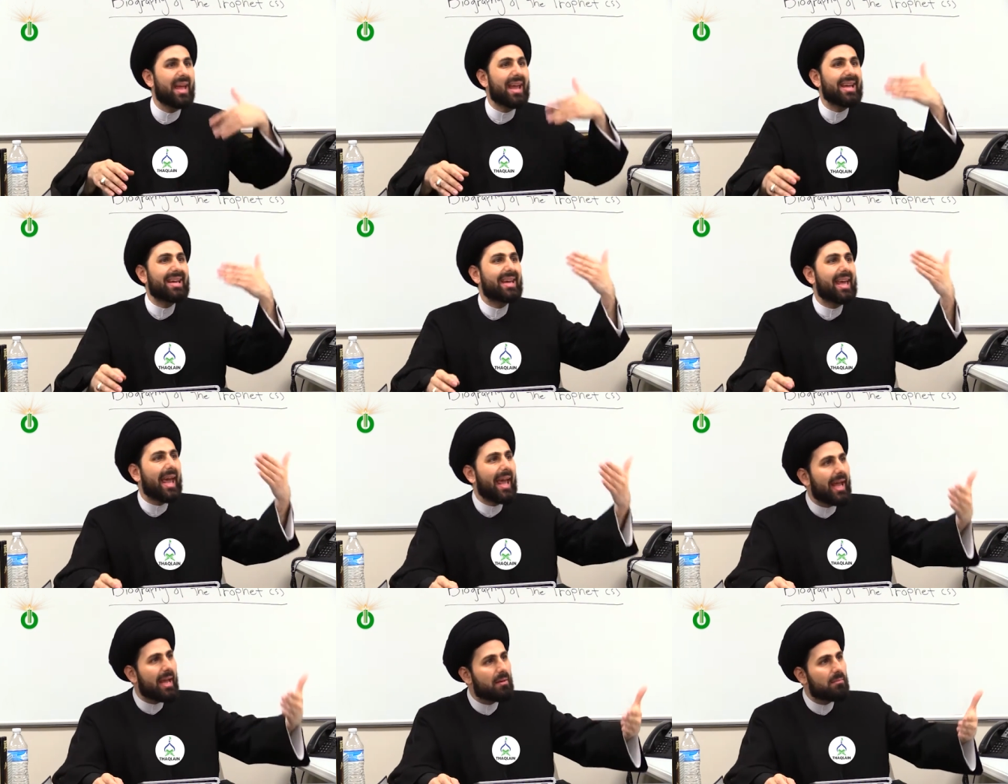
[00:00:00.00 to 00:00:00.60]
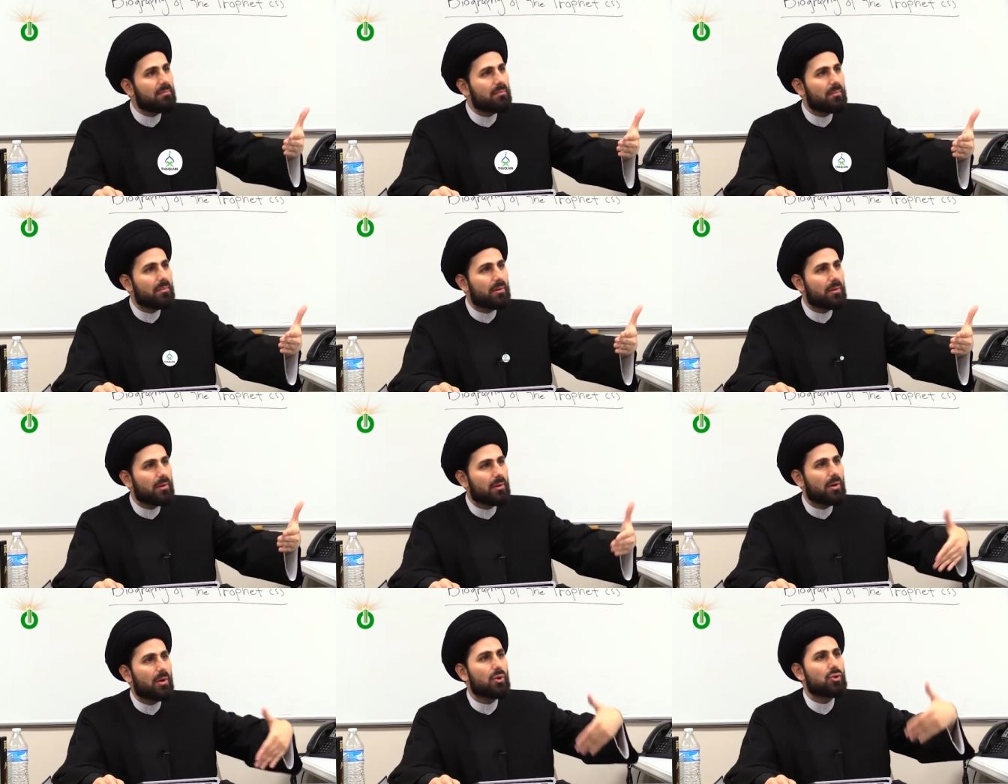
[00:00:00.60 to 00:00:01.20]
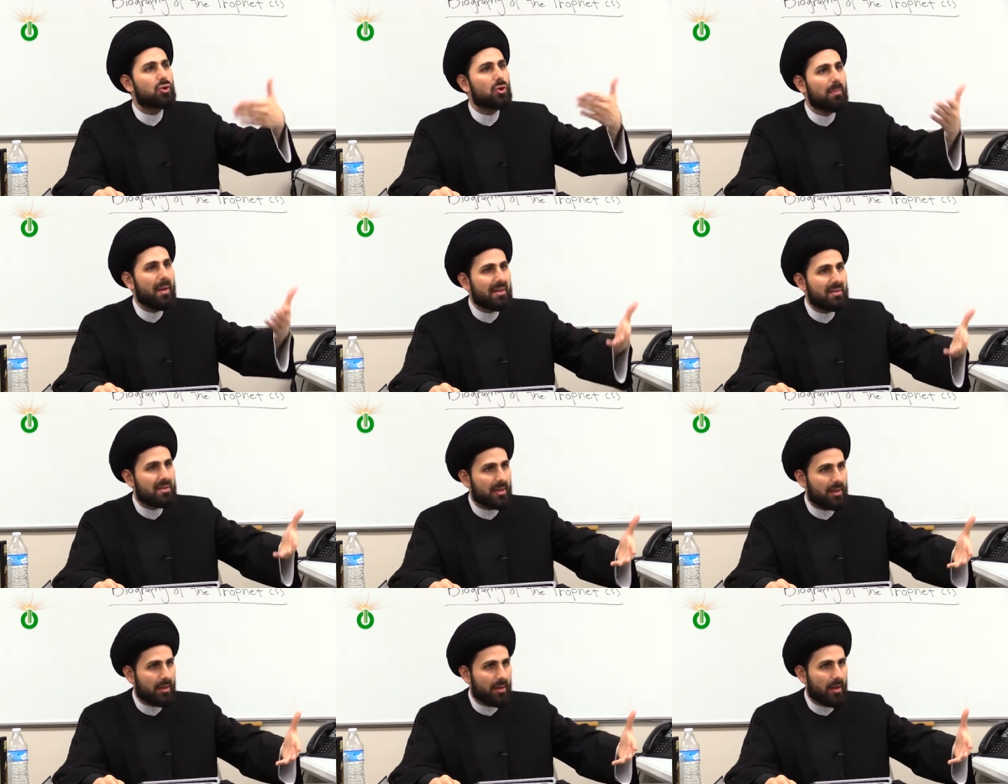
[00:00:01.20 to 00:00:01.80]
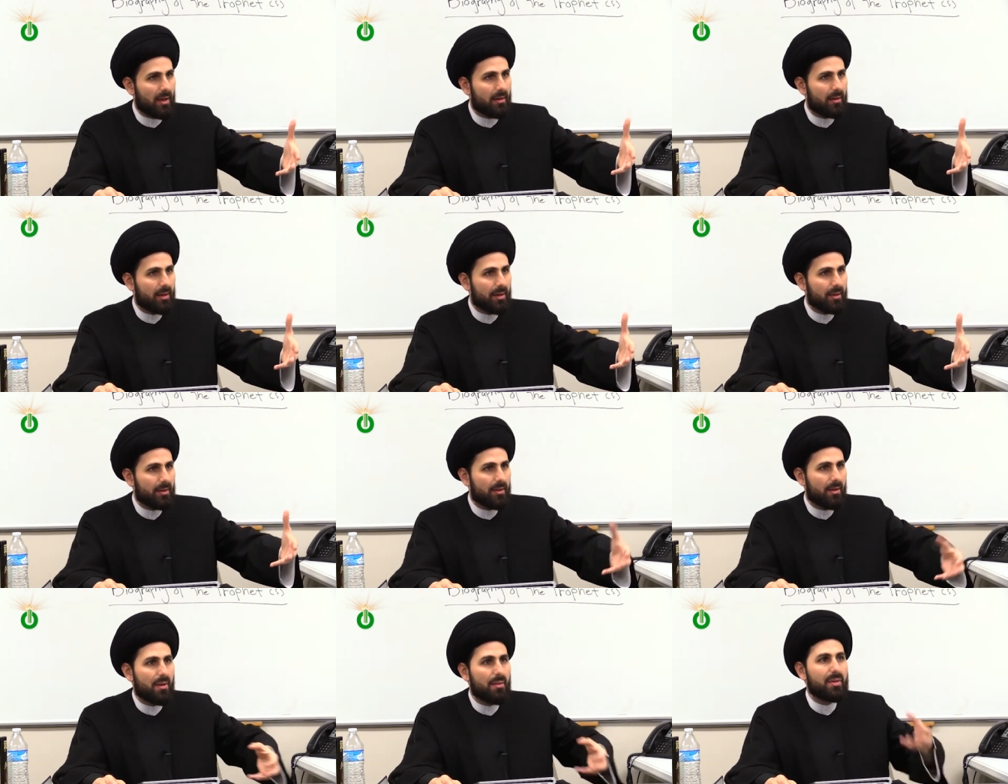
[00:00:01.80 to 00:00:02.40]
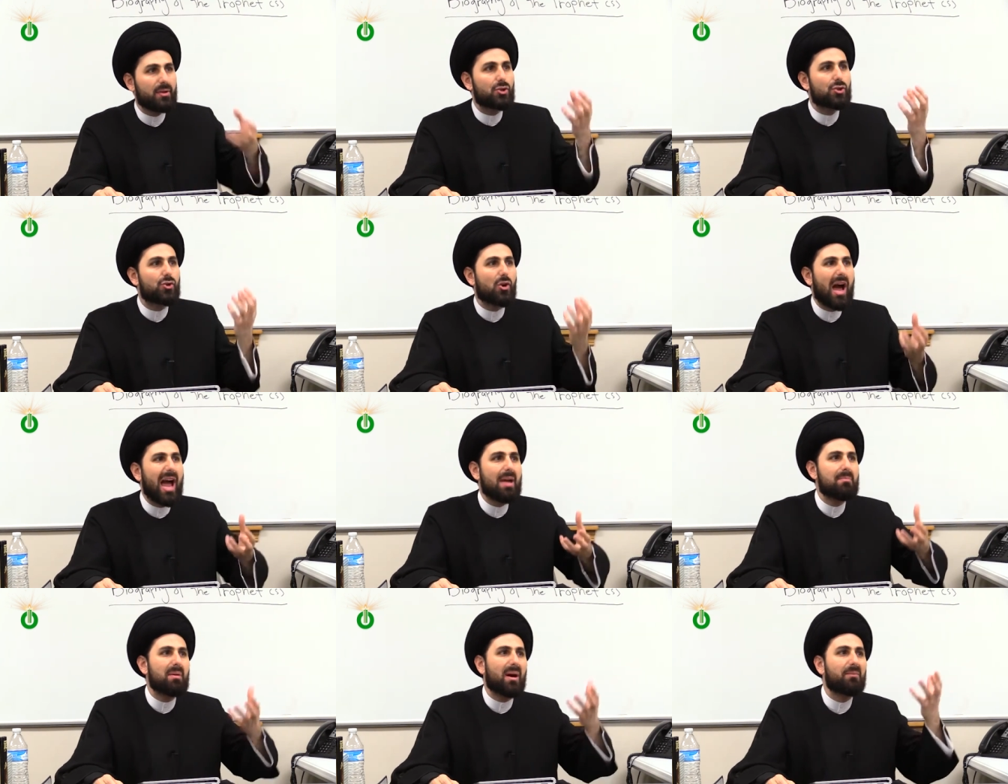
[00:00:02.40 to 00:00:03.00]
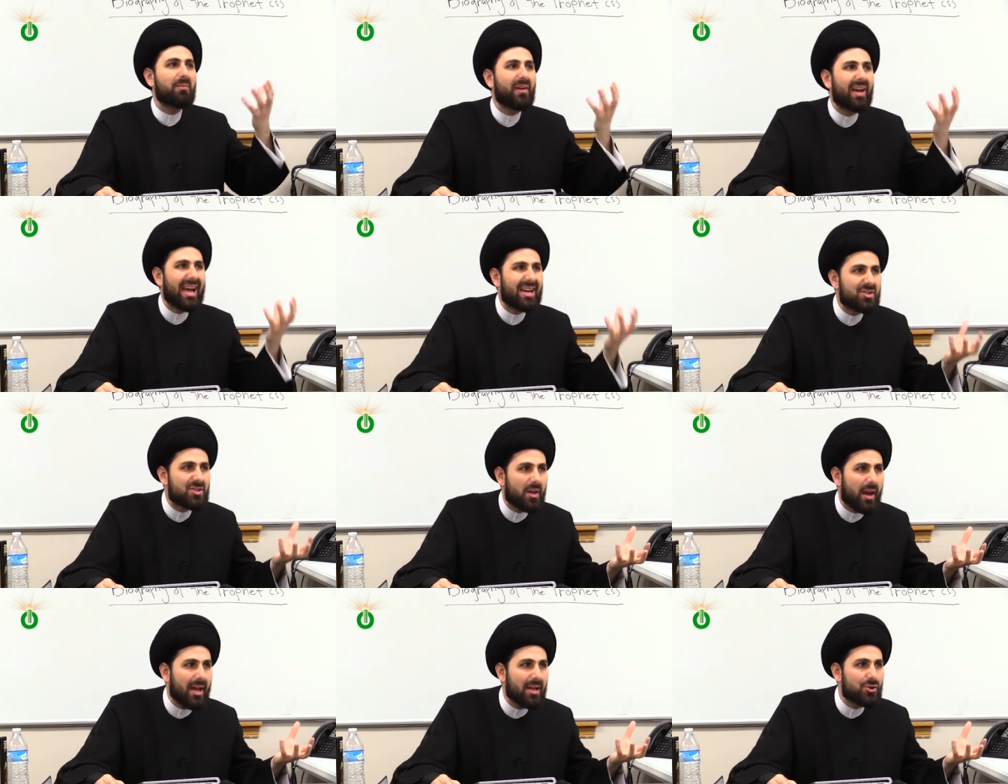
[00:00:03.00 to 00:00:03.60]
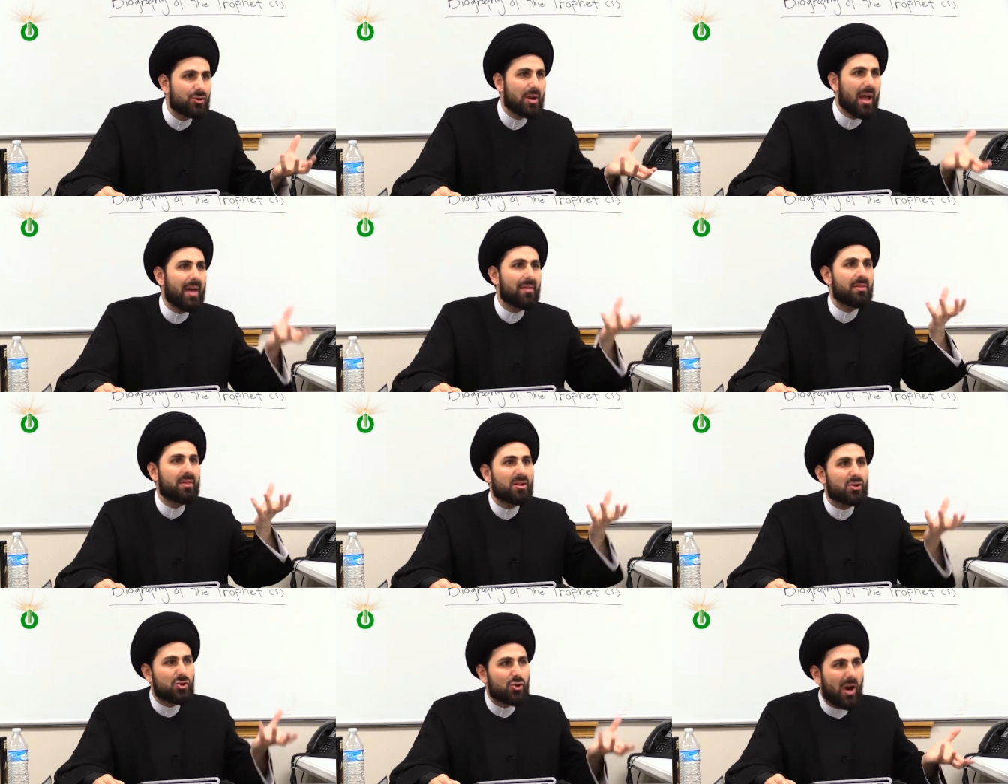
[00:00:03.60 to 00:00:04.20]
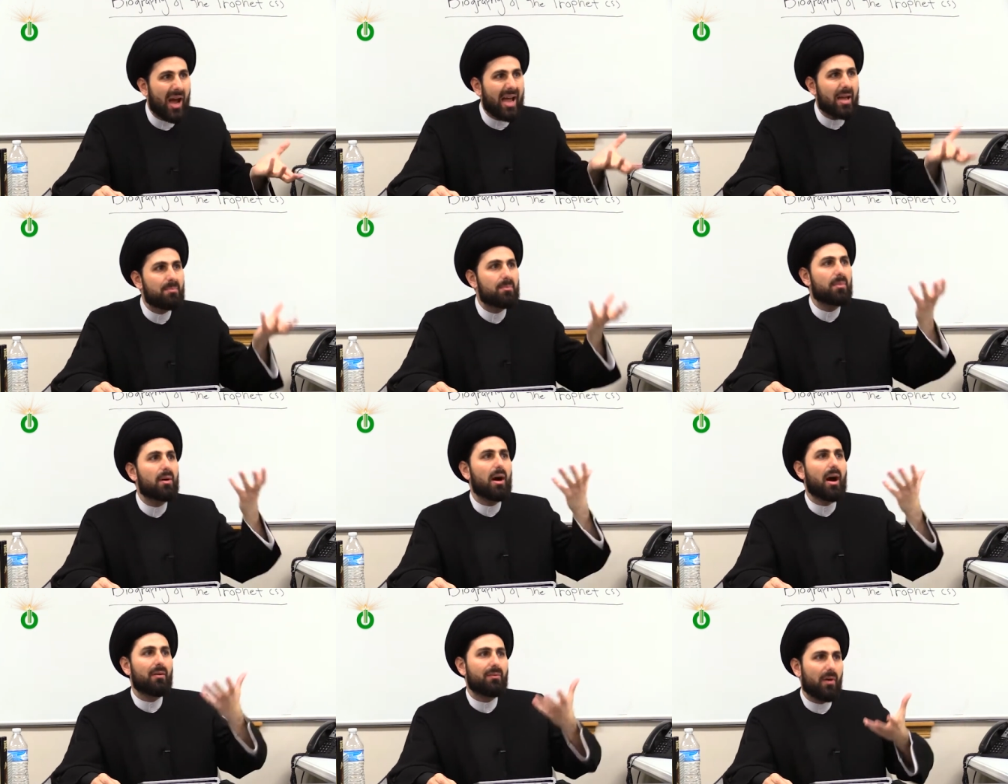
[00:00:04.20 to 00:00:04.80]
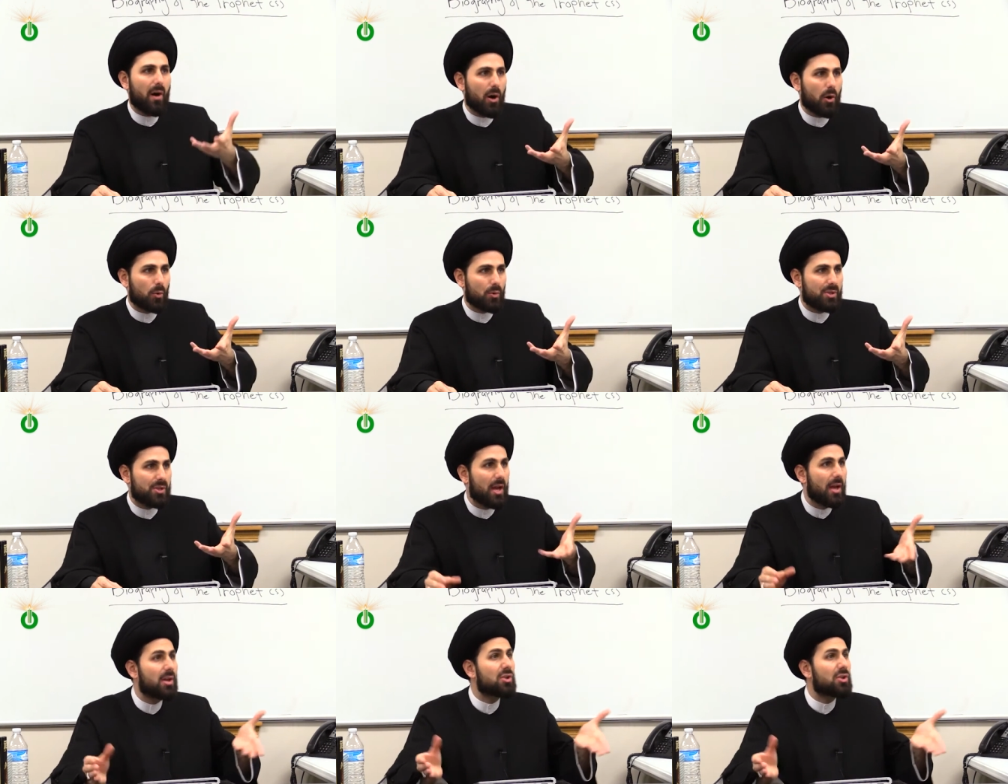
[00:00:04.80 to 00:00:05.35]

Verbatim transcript: they came to Medina, the tribe of Khazraj and the tribe of Aus.